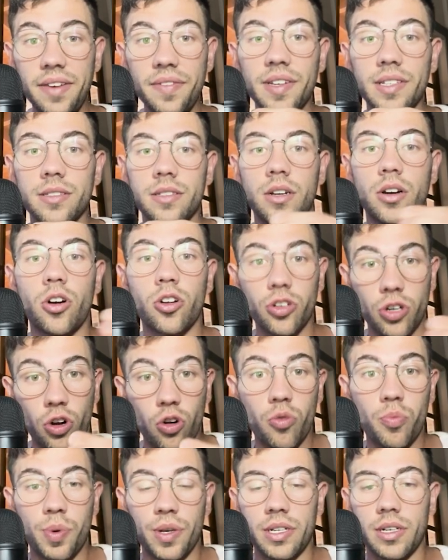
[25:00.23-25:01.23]
event on
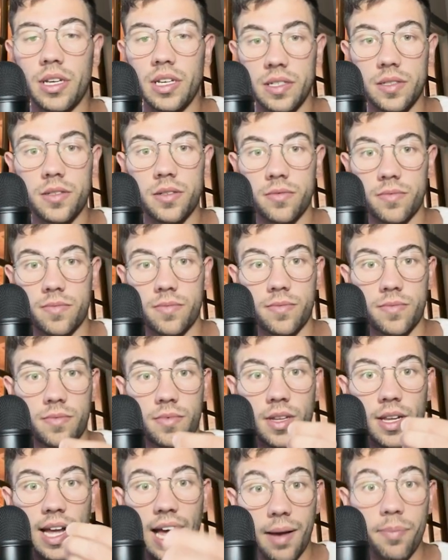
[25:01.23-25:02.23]
open is
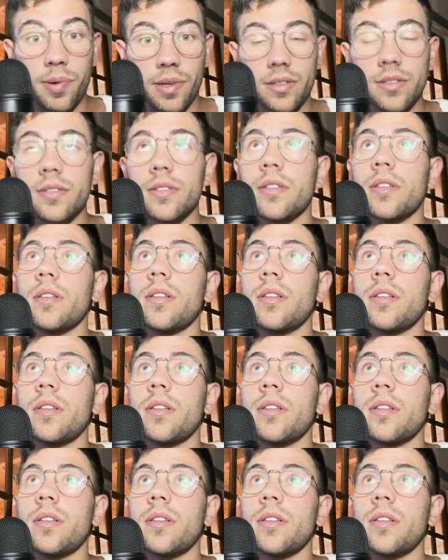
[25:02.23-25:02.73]
happen,